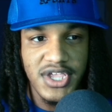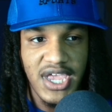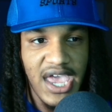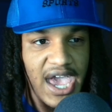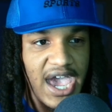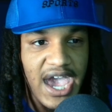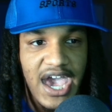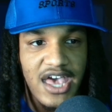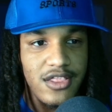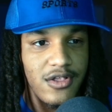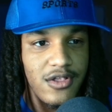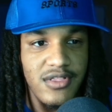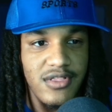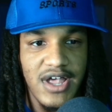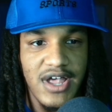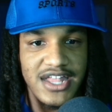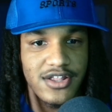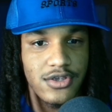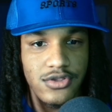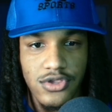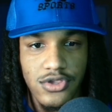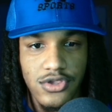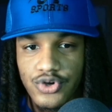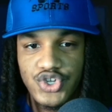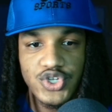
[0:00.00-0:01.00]
had a lot
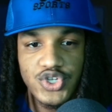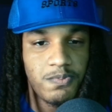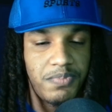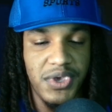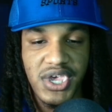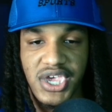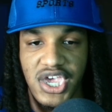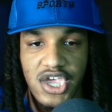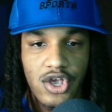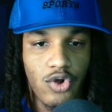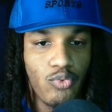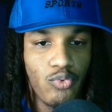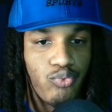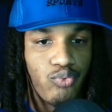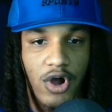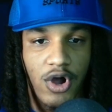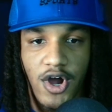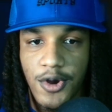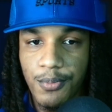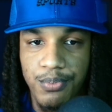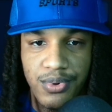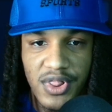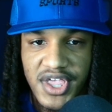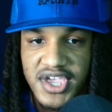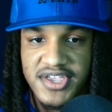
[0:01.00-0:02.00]
of those big one
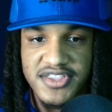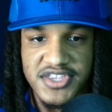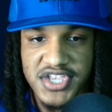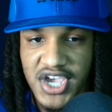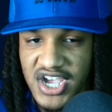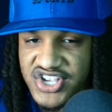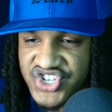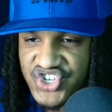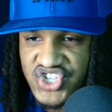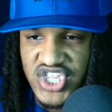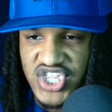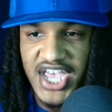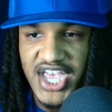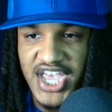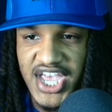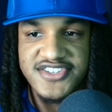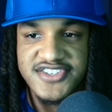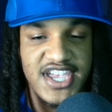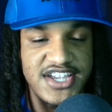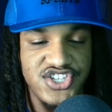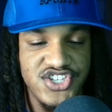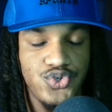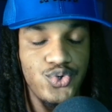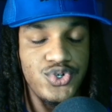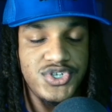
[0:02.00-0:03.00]
play touchdowns
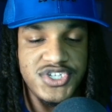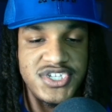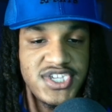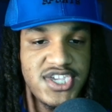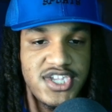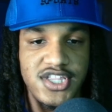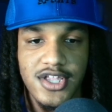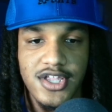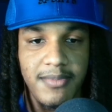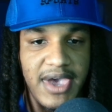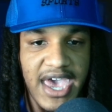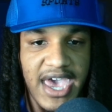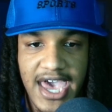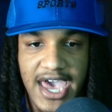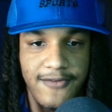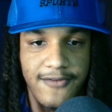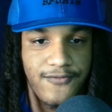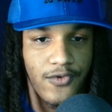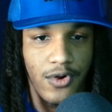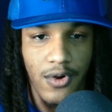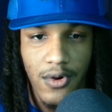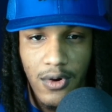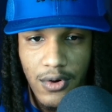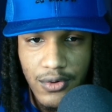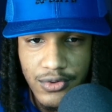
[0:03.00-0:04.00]
that you've seen them have
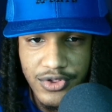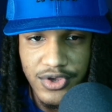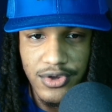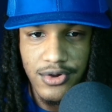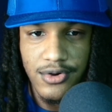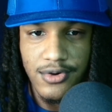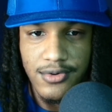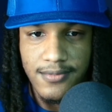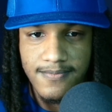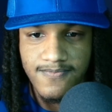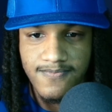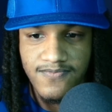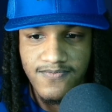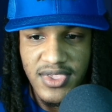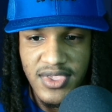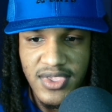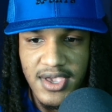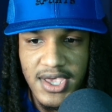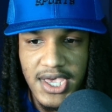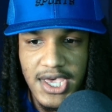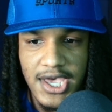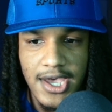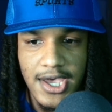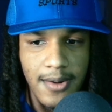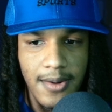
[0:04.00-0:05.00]
earlier.
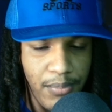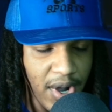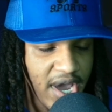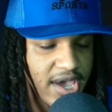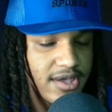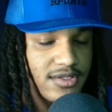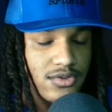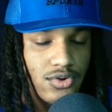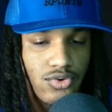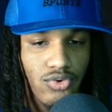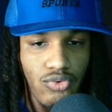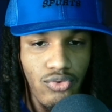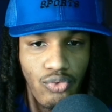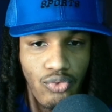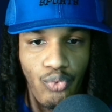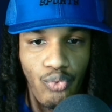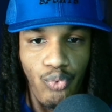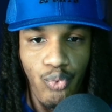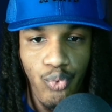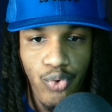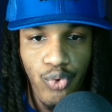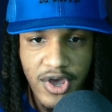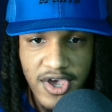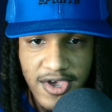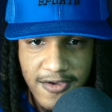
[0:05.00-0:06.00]
But
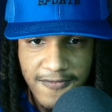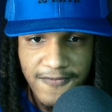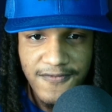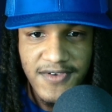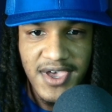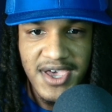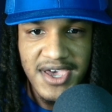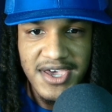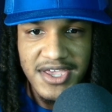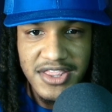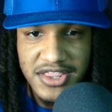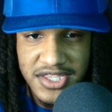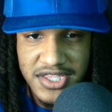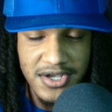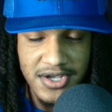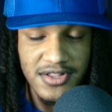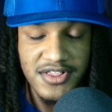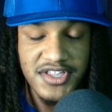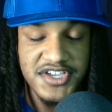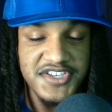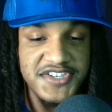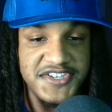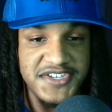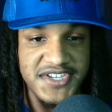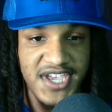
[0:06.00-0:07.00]
with
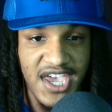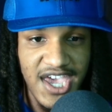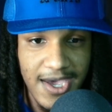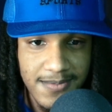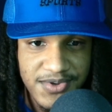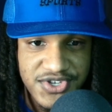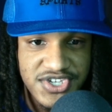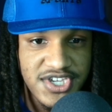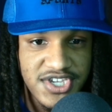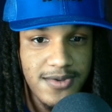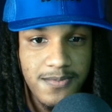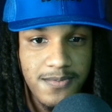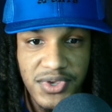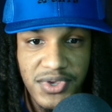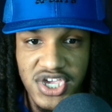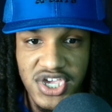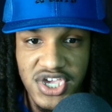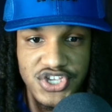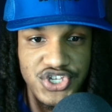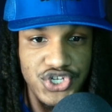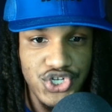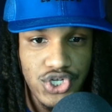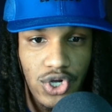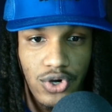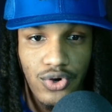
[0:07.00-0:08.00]
Dylan Sampson being
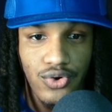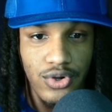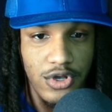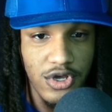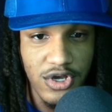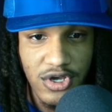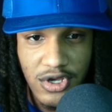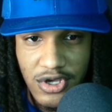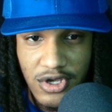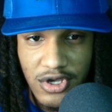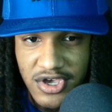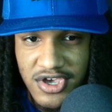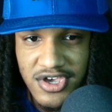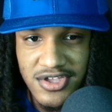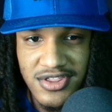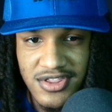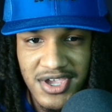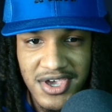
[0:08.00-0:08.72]
so good,